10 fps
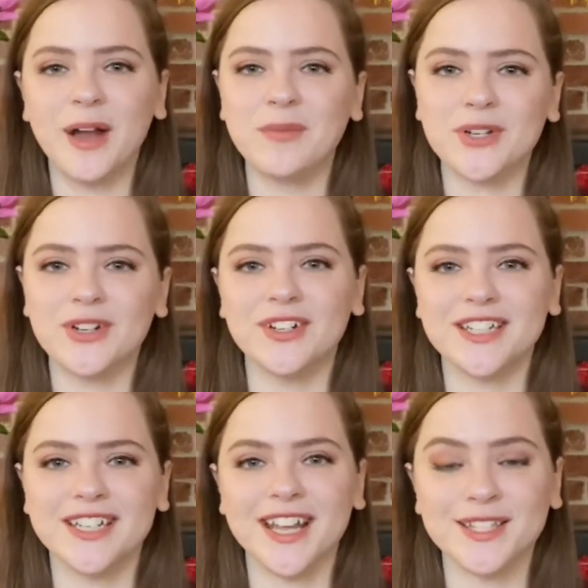I'm sure
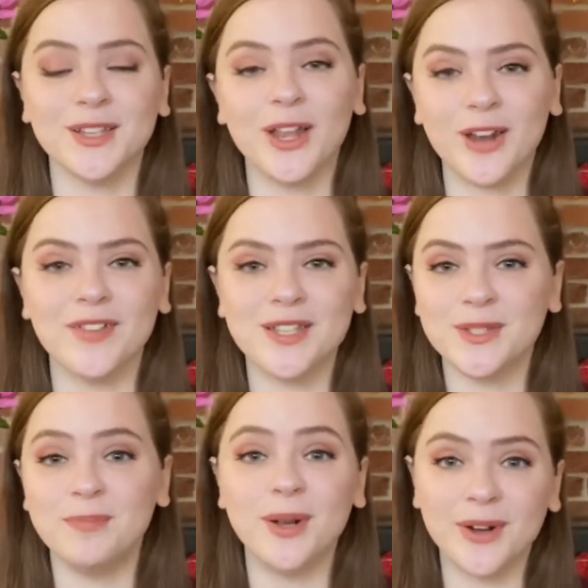she has a lot of
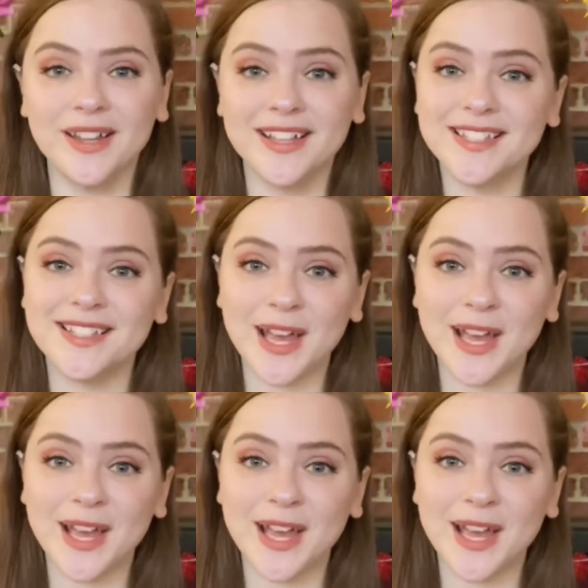experience